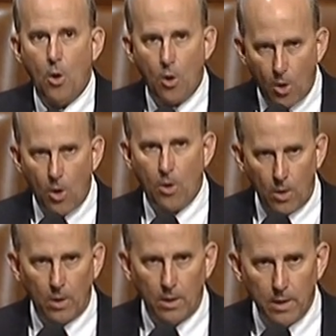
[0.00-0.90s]

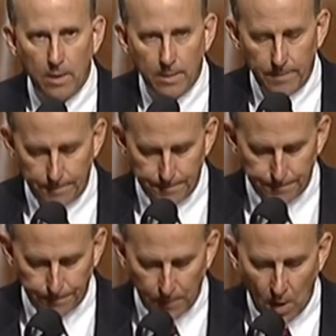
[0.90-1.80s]
or
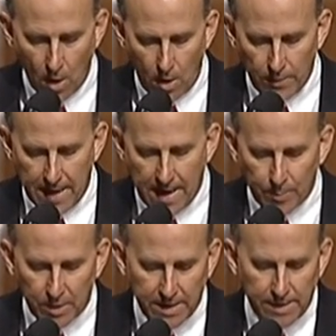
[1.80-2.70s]
on the
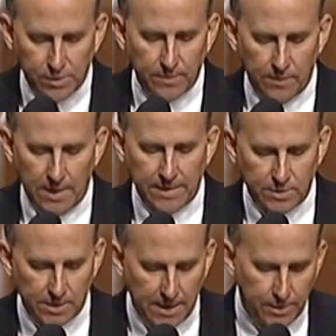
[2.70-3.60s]
application of the
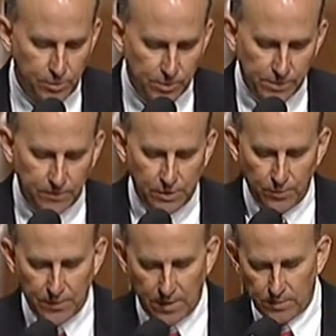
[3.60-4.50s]
legislatures of
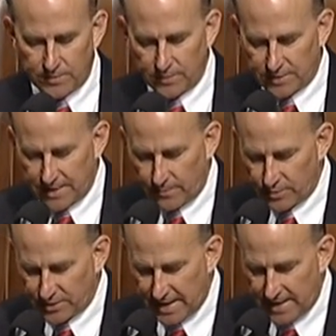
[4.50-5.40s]
2/3 of the several
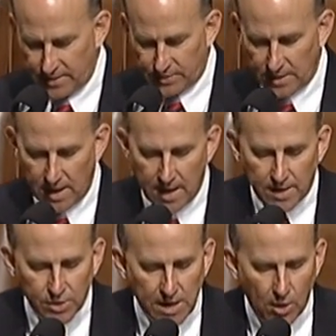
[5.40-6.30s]
states,
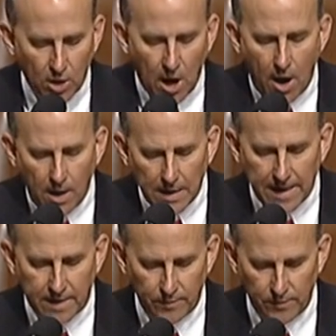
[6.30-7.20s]
shall call a
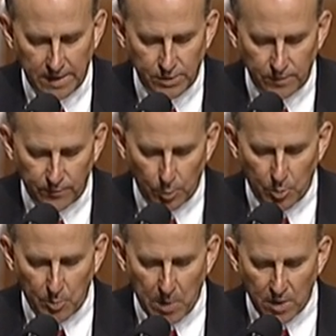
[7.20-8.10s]
convention for
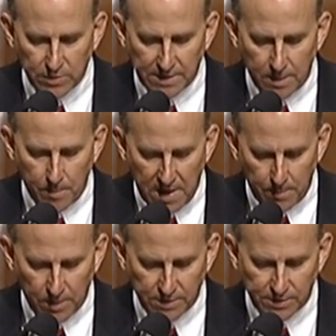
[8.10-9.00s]
proposing
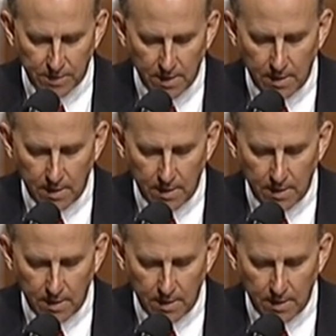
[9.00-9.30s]
amendments,